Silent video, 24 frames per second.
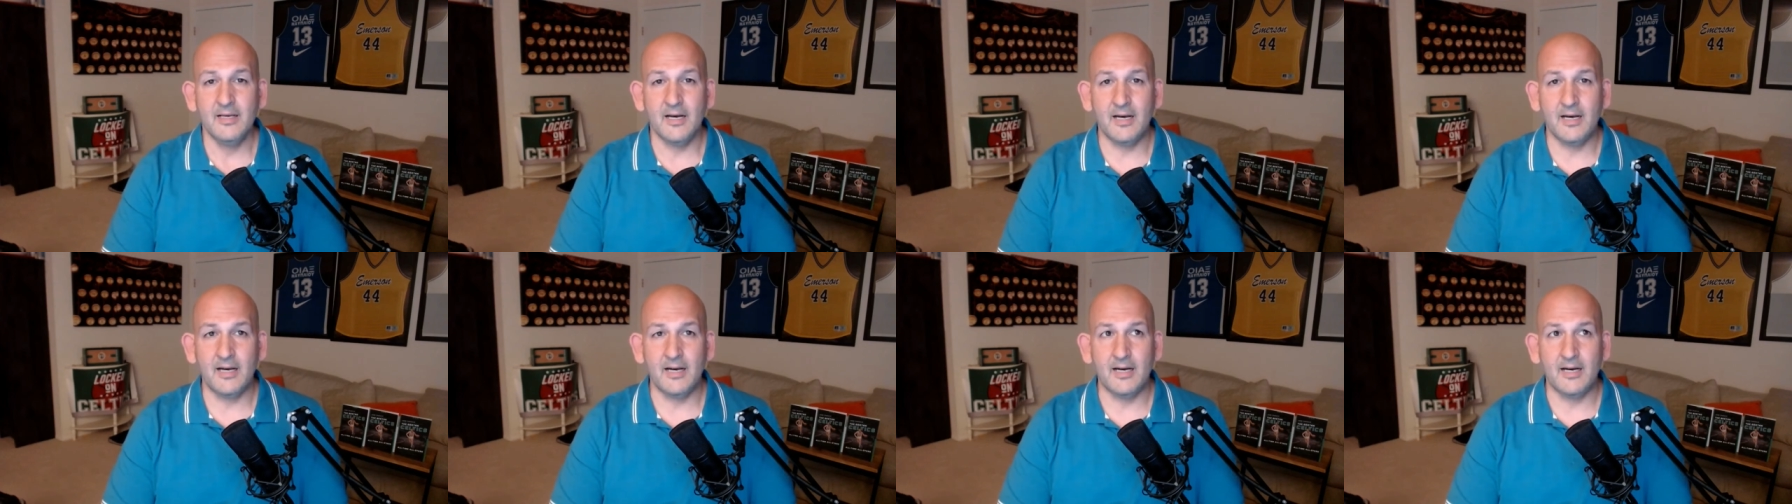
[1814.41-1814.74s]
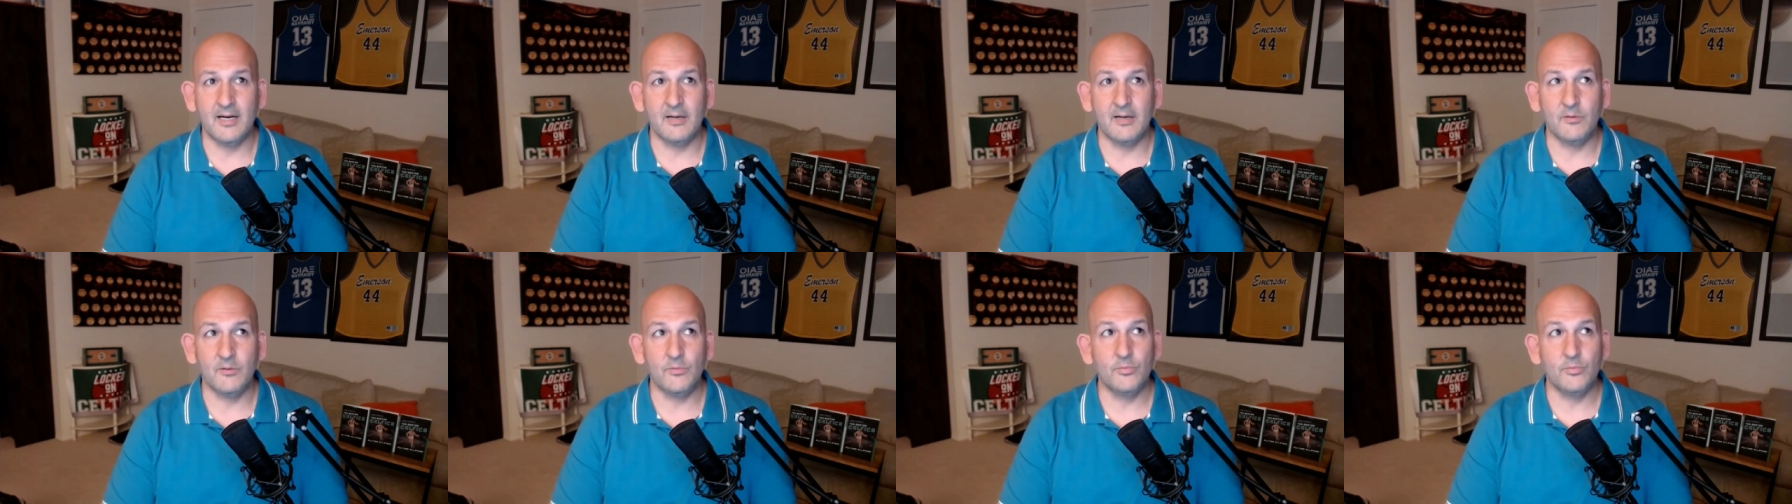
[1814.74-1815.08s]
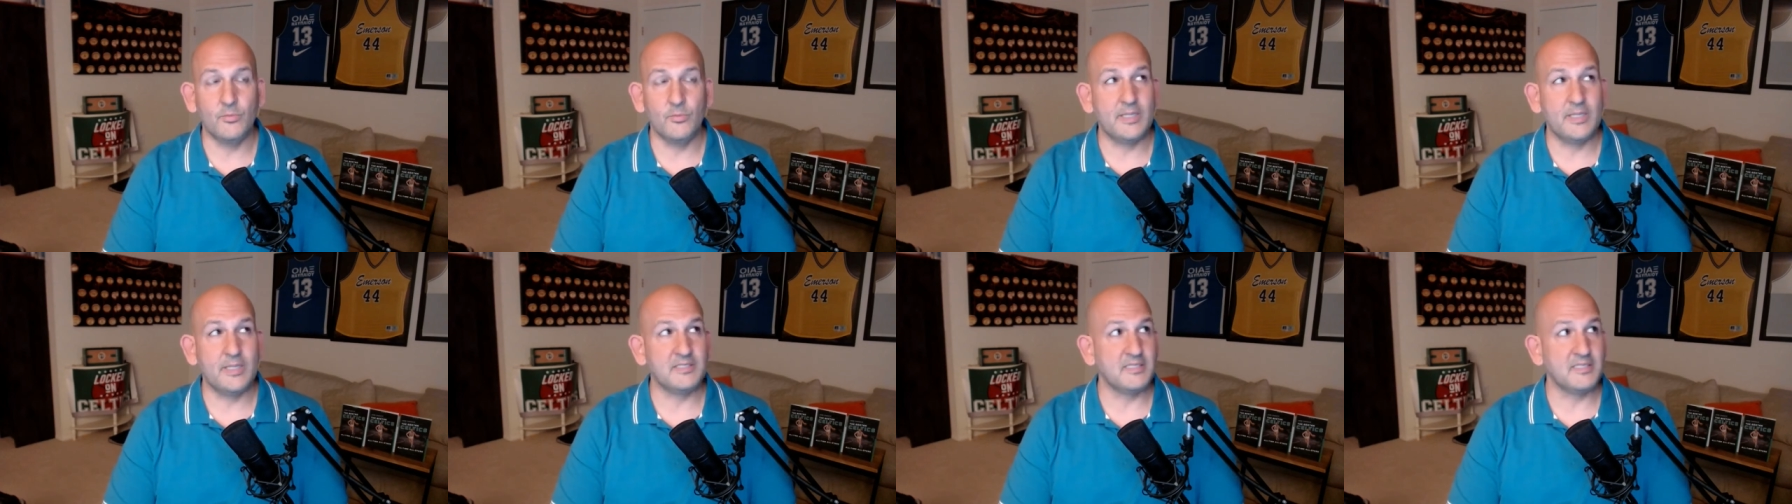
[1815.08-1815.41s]
uh,
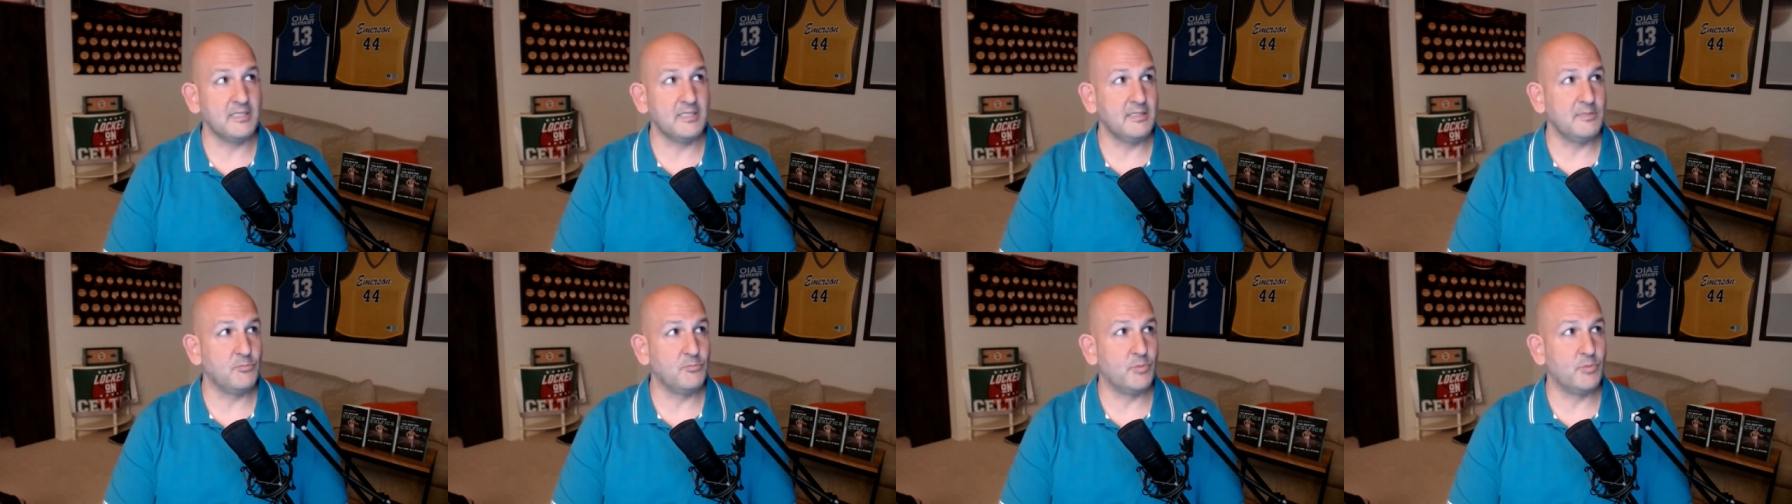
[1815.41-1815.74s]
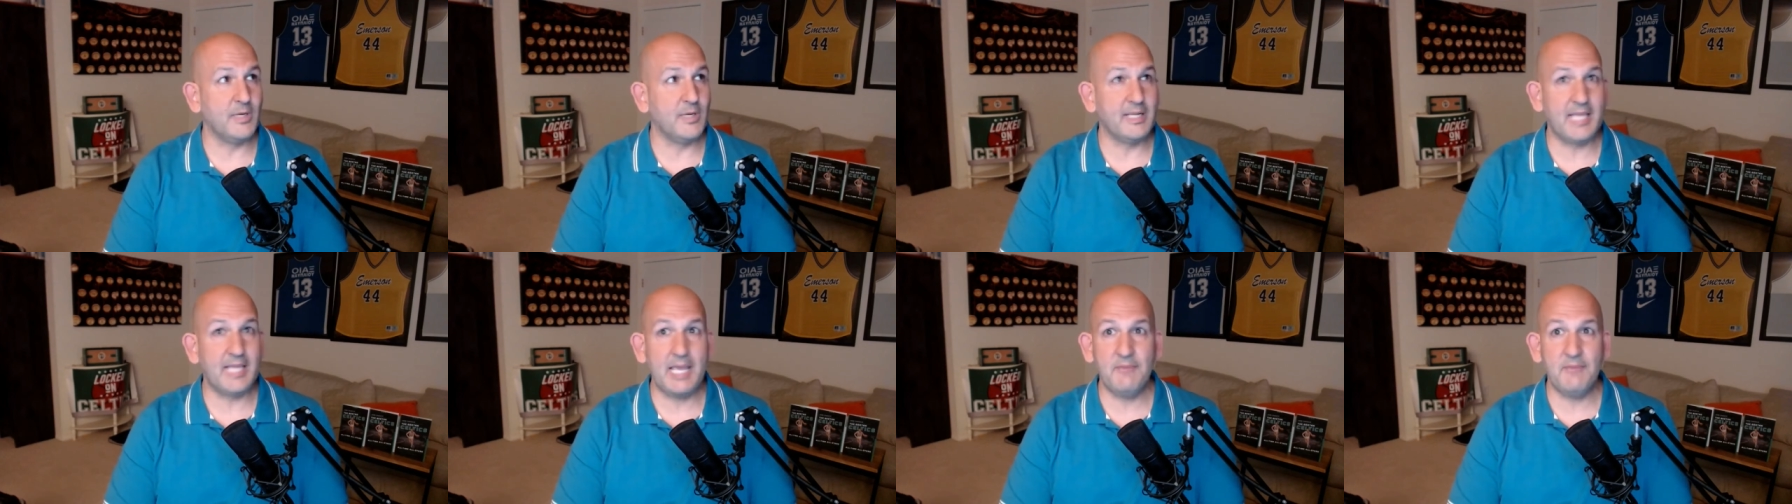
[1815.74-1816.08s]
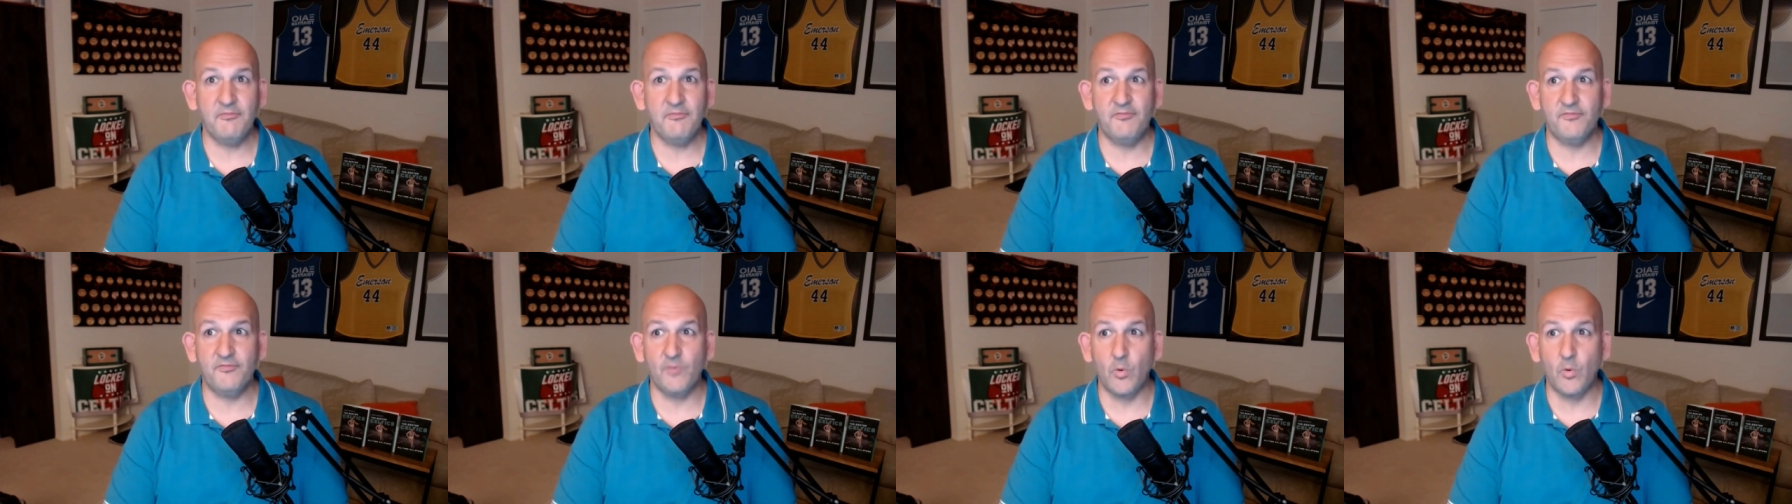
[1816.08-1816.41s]
what is it? With a
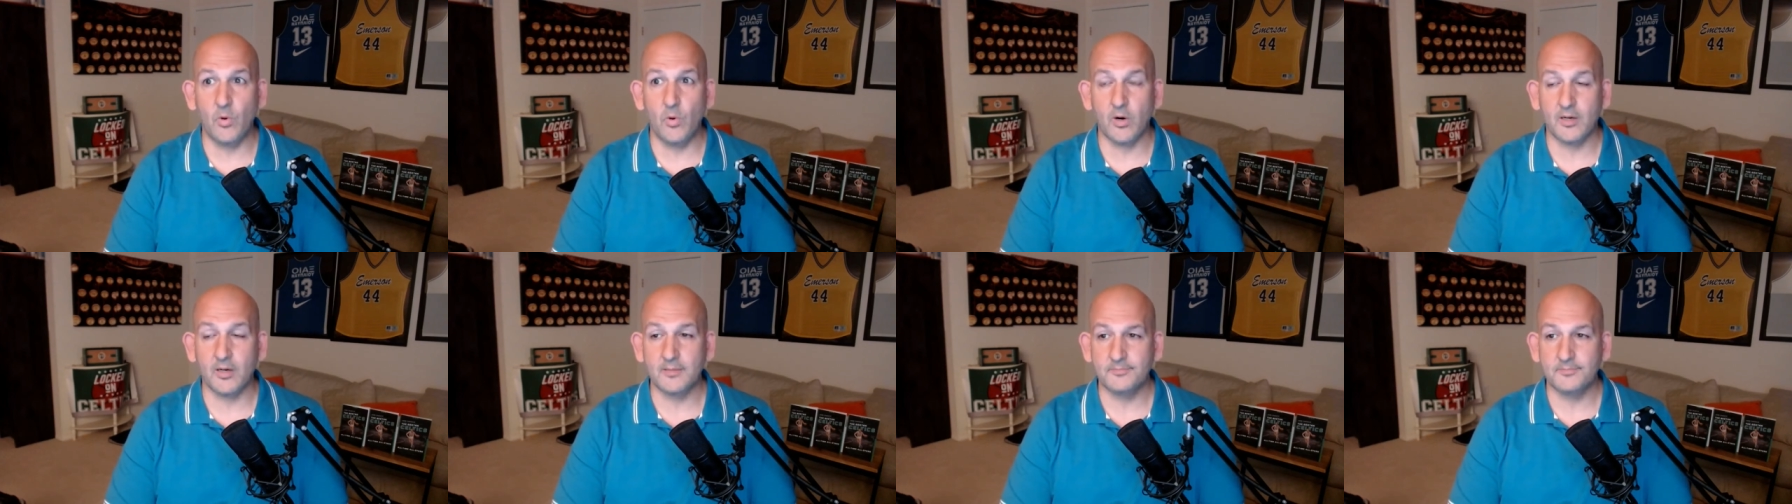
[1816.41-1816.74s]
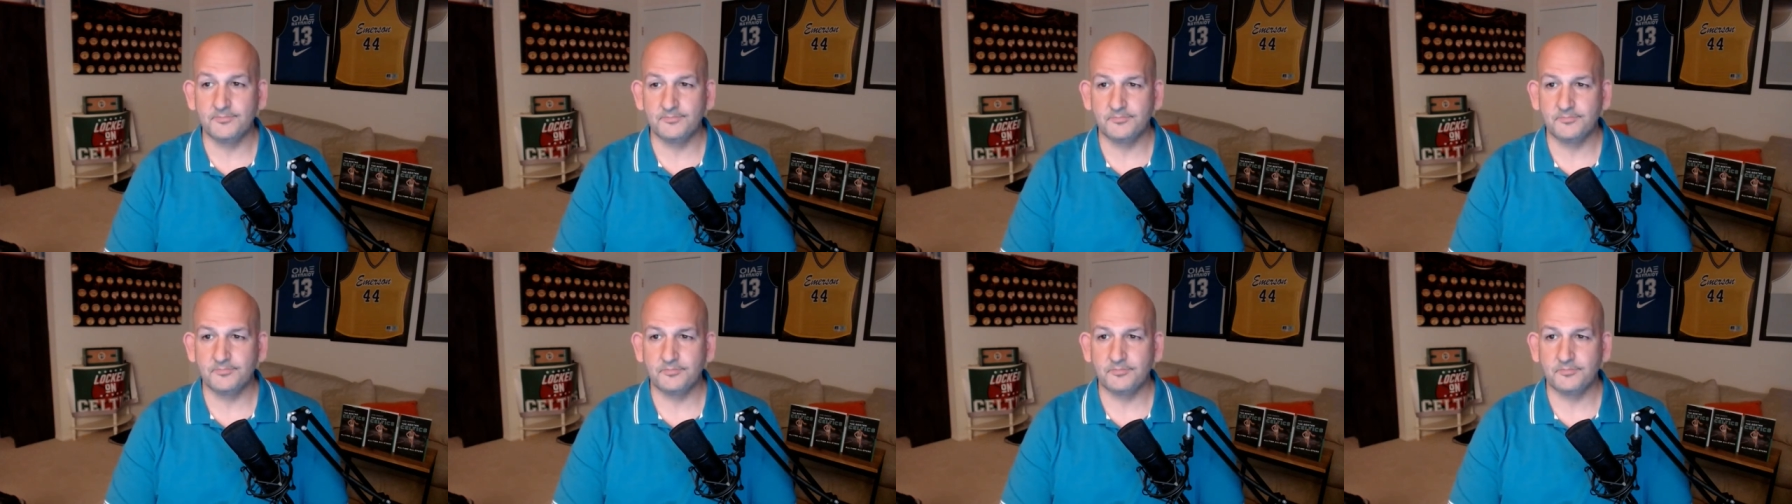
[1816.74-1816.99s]
game four.